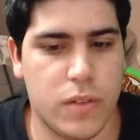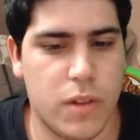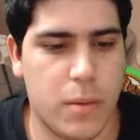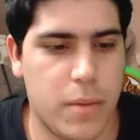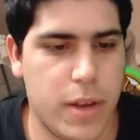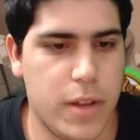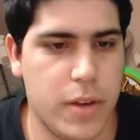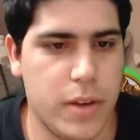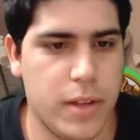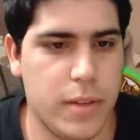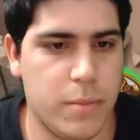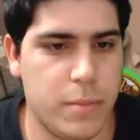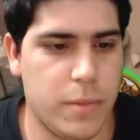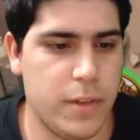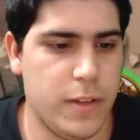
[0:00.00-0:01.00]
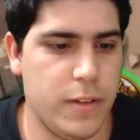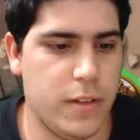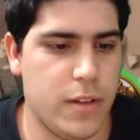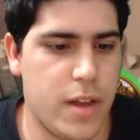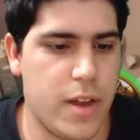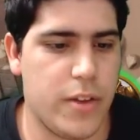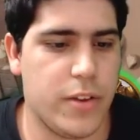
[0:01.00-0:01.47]
my unit,
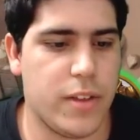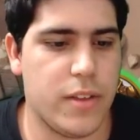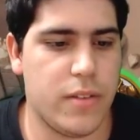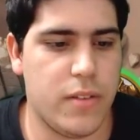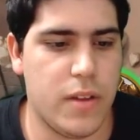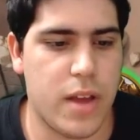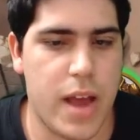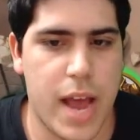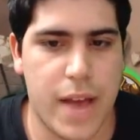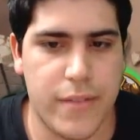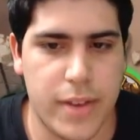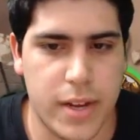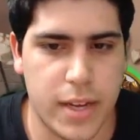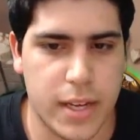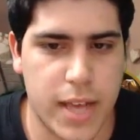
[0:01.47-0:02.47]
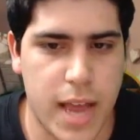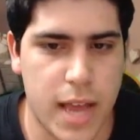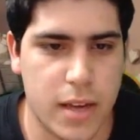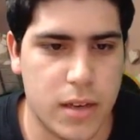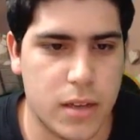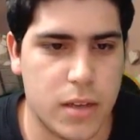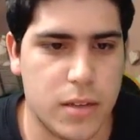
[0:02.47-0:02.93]
and you can see I have it
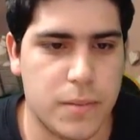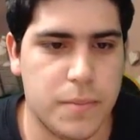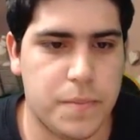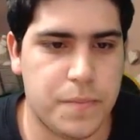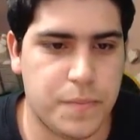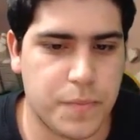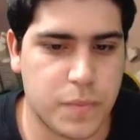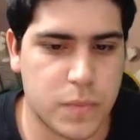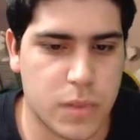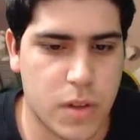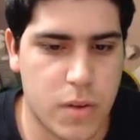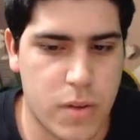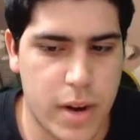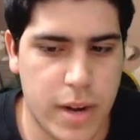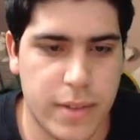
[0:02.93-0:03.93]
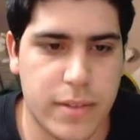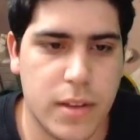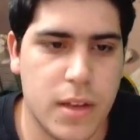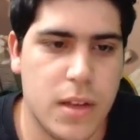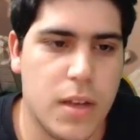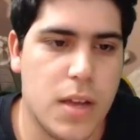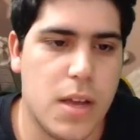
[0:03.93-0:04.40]
again, right?
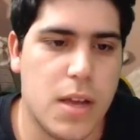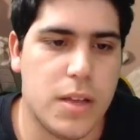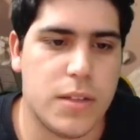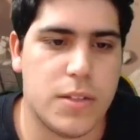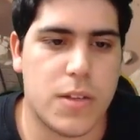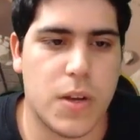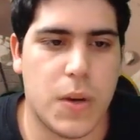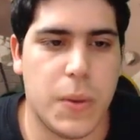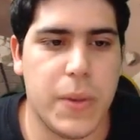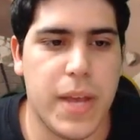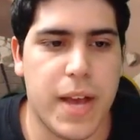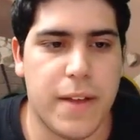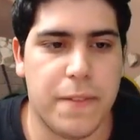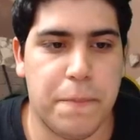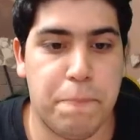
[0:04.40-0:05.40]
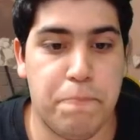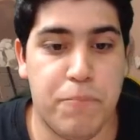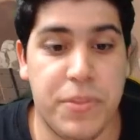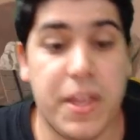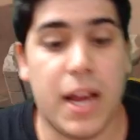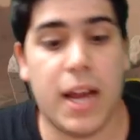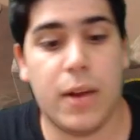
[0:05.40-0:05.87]
So yeah,
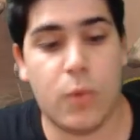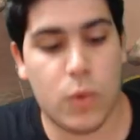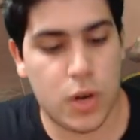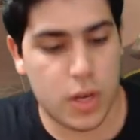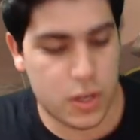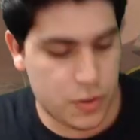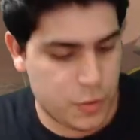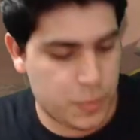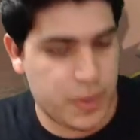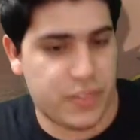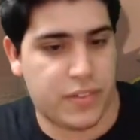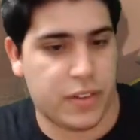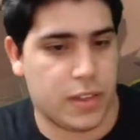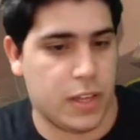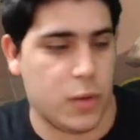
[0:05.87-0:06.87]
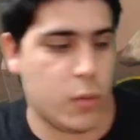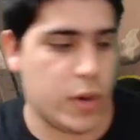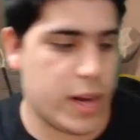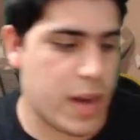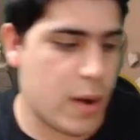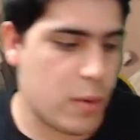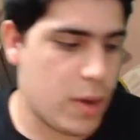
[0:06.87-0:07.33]
that was basically what
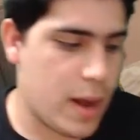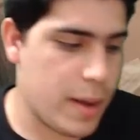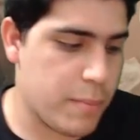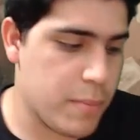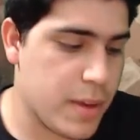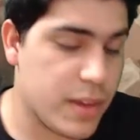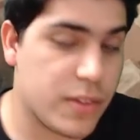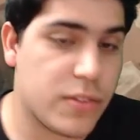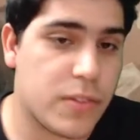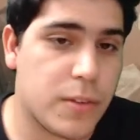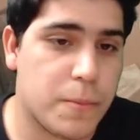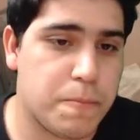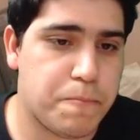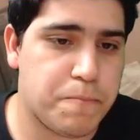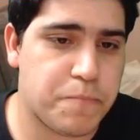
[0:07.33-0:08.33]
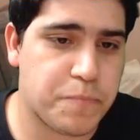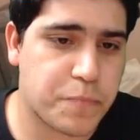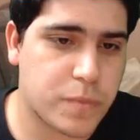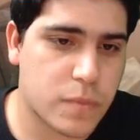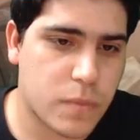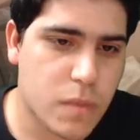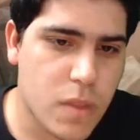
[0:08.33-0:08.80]
I missed.
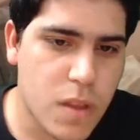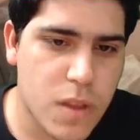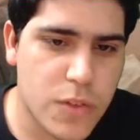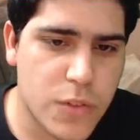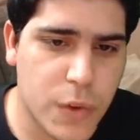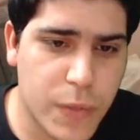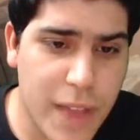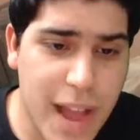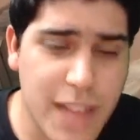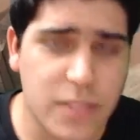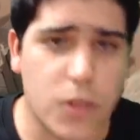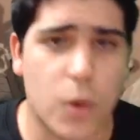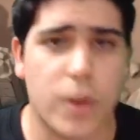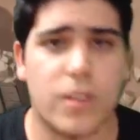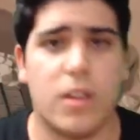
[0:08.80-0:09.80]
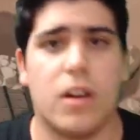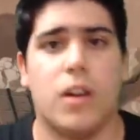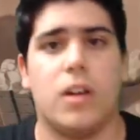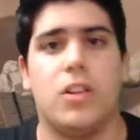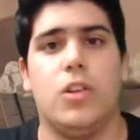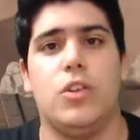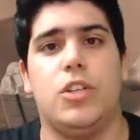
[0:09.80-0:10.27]
So that's going to
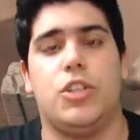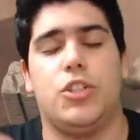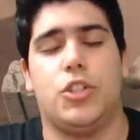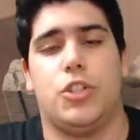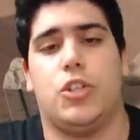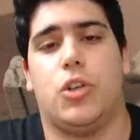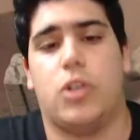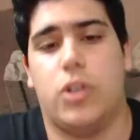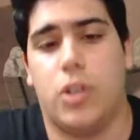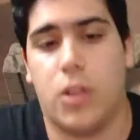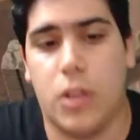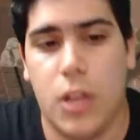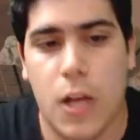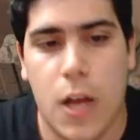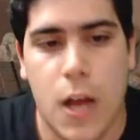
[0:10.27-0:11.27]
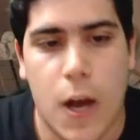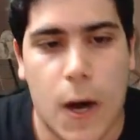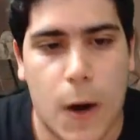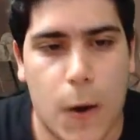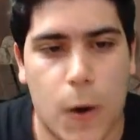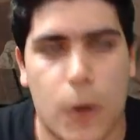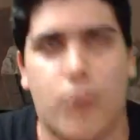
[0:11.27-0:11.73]
conclude the tutorial,
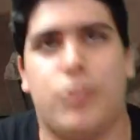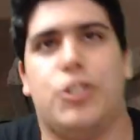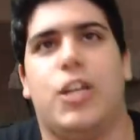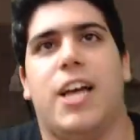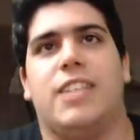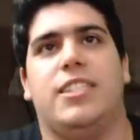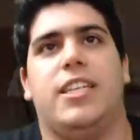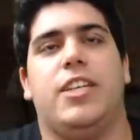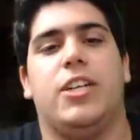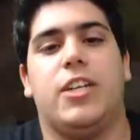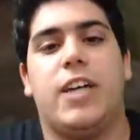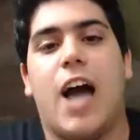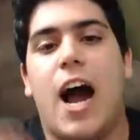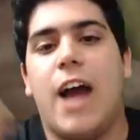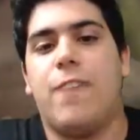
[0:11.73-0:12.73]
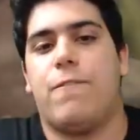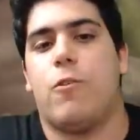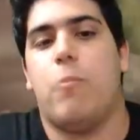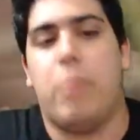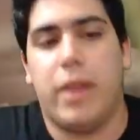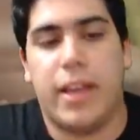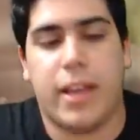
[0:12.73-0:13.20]
or should I say the guide for
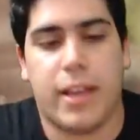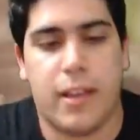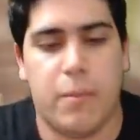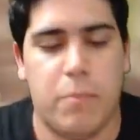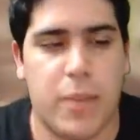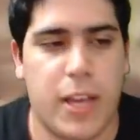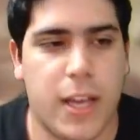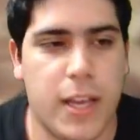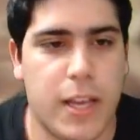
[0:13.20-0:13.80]
beginning